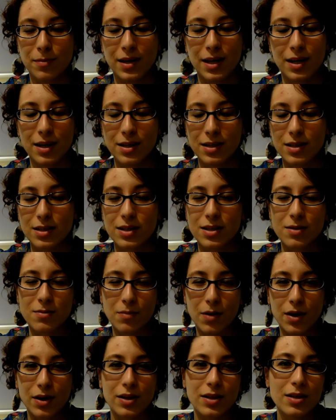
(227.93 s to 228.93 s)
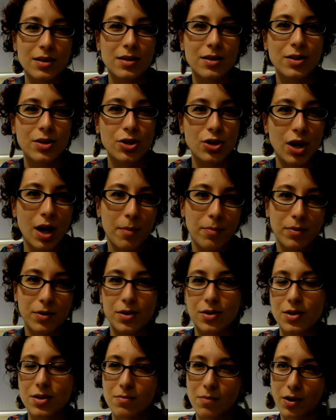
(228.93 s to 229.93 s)
being a smart shopper,
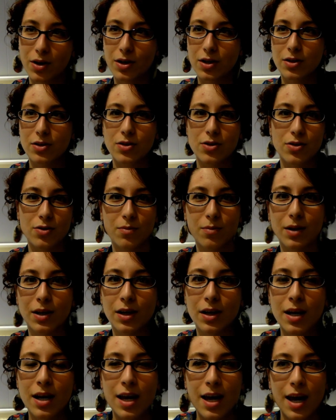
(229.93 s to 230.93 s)
smart consumer,